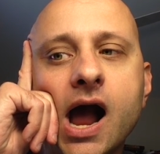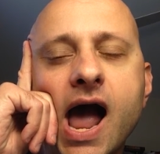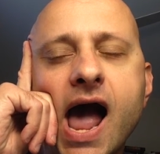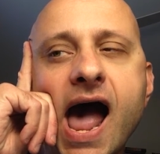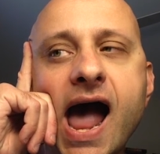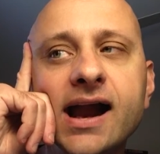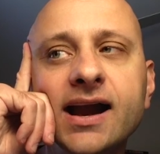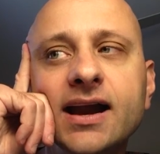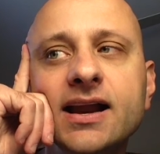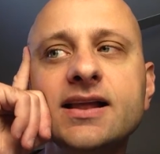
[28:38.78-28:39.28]

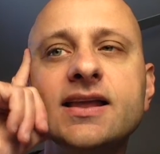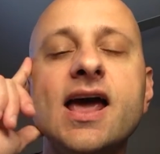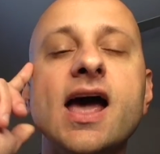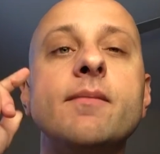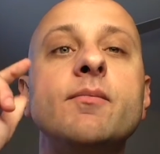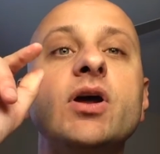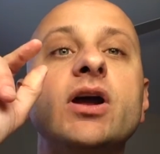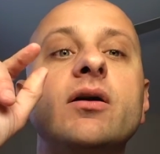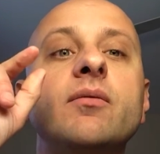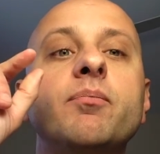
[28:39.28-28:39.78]

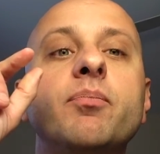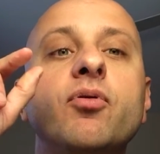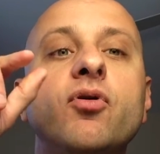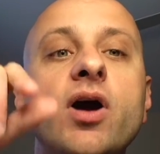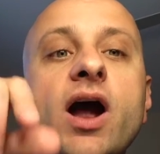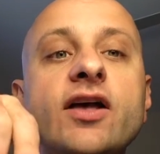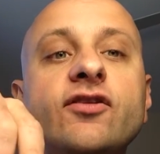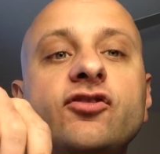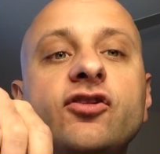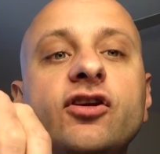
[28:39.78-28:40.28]
Academic
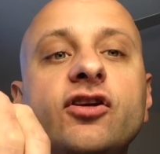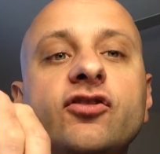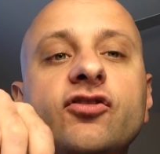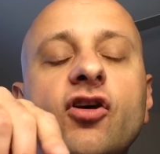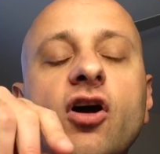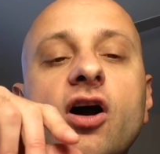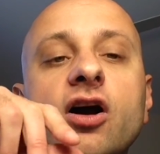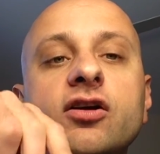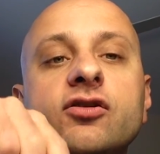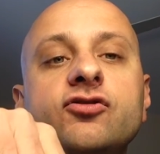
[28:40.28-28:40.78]
presses
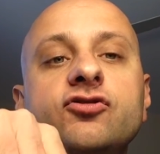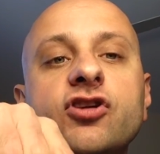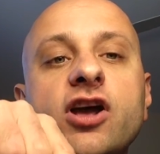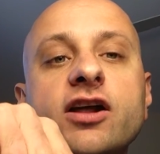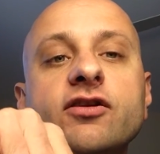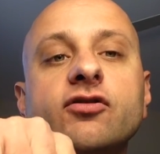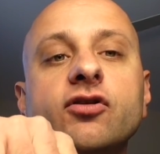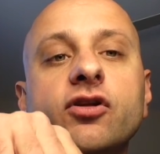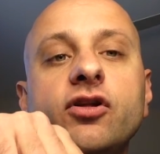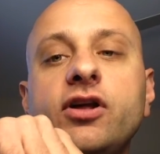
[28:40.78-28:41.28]
are
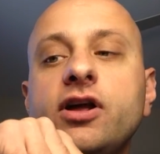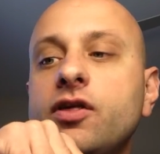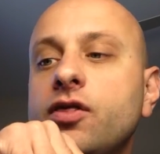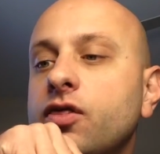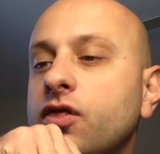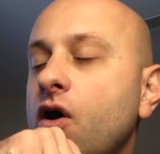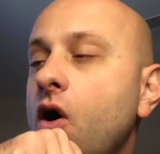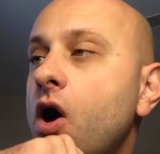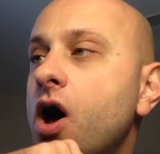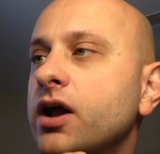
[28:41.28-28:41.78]
generally
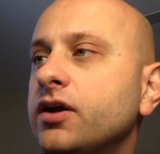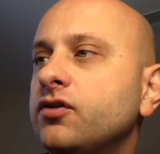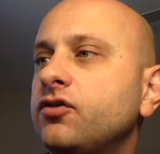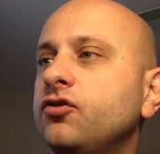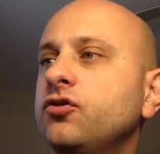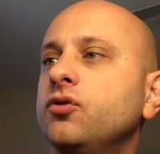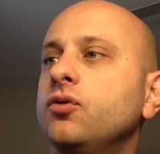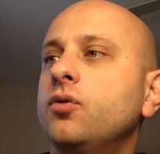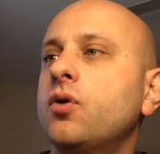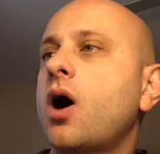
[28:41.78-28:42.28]
thought
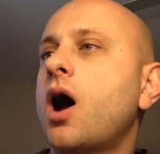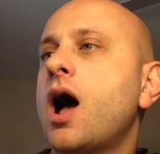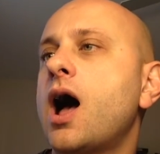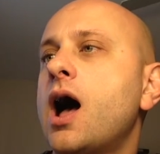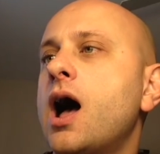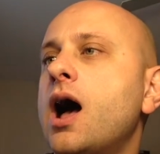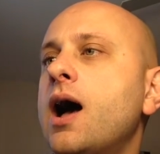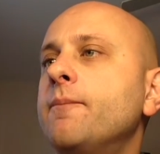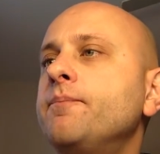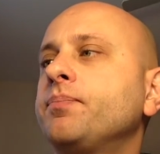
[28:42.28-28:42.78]
to
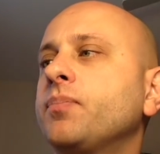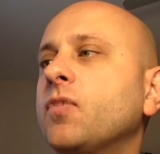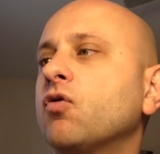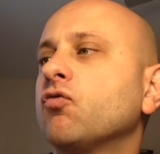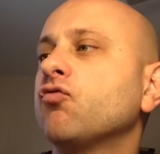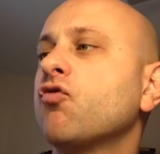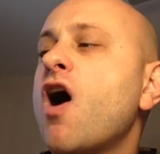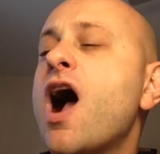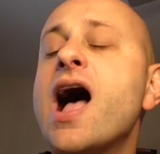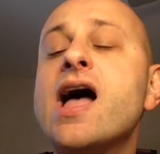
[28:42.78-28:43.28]

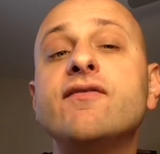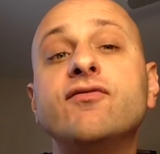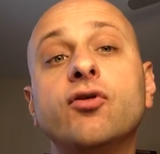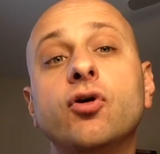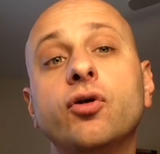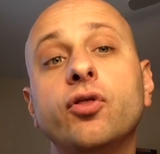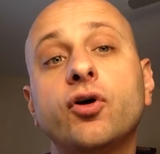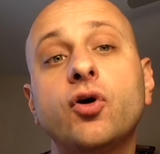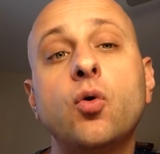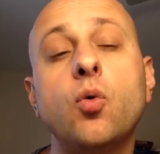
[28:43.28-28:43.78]

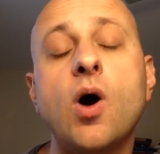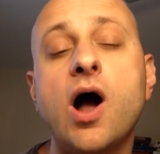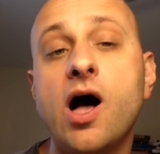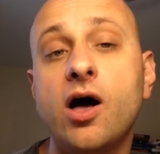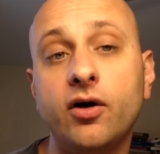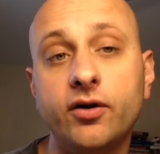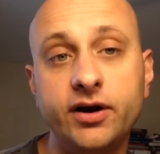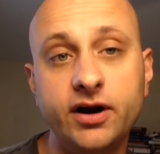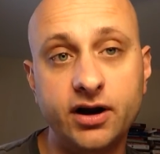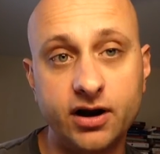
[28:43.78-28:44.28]
rival the
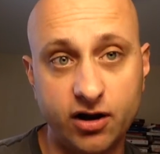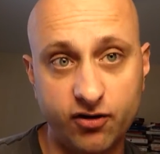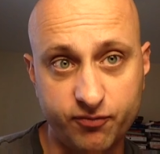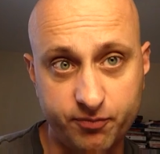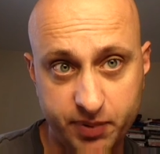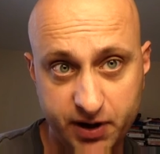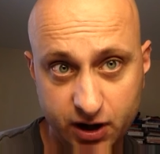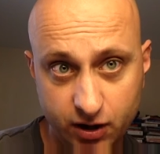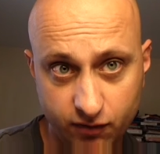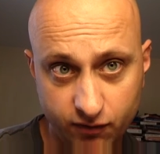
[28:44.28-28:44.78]
quality of
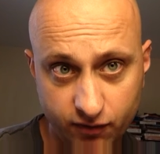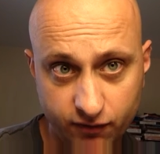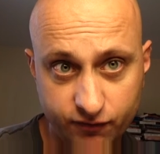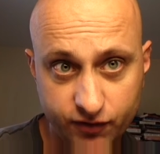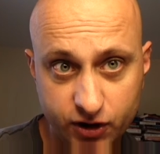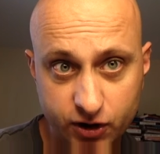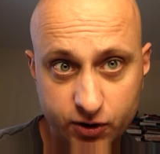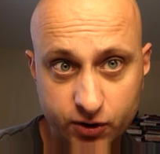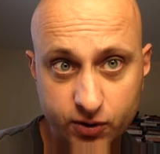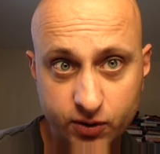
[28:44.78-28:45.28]
peer
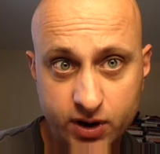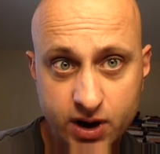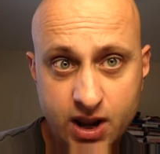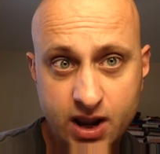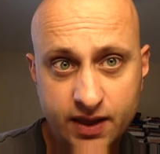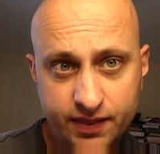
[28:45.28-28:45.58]
review.